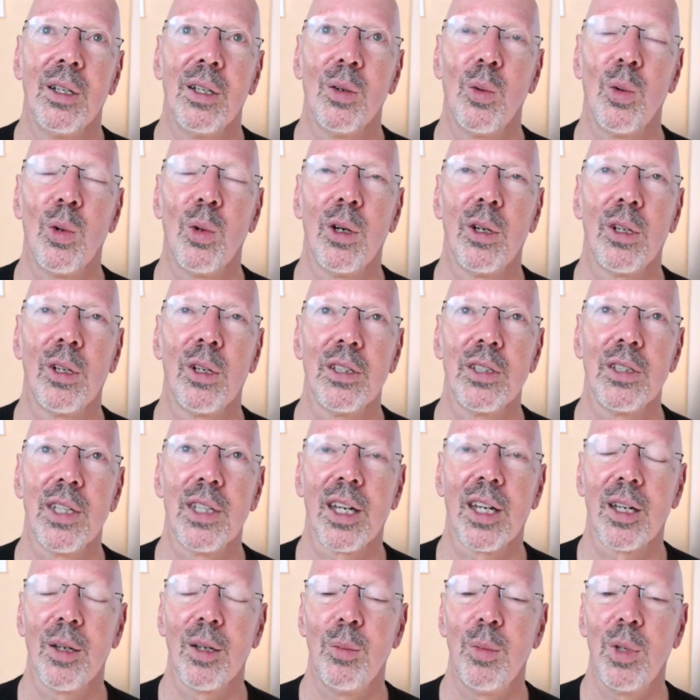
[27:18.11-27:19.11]
word, because
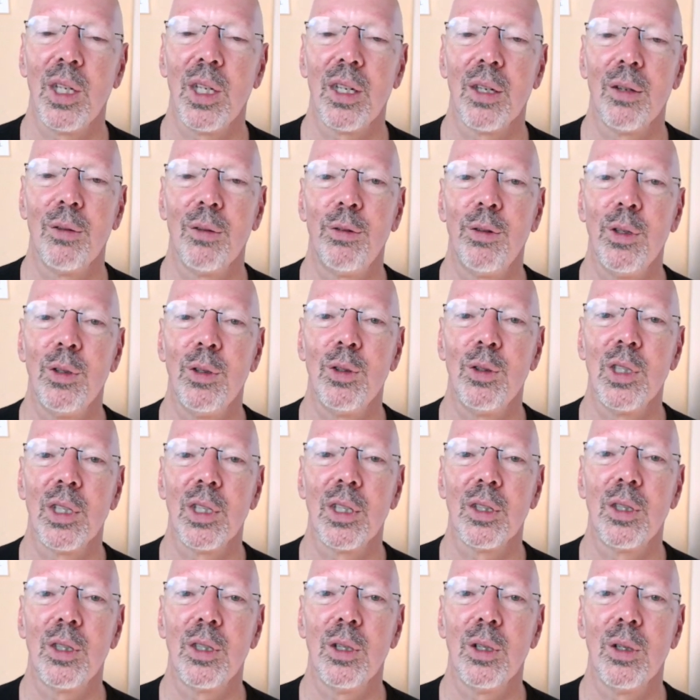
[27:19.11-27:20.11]
that can be
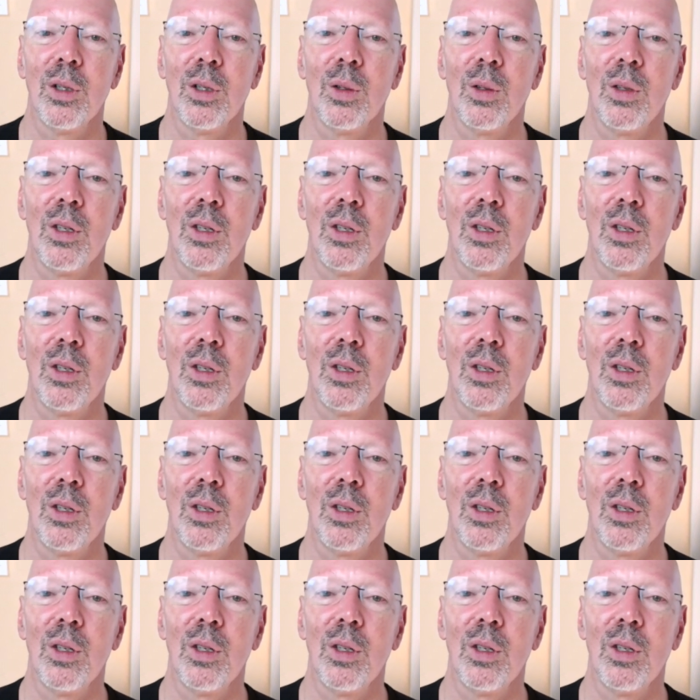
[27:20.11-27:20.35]
confusing too.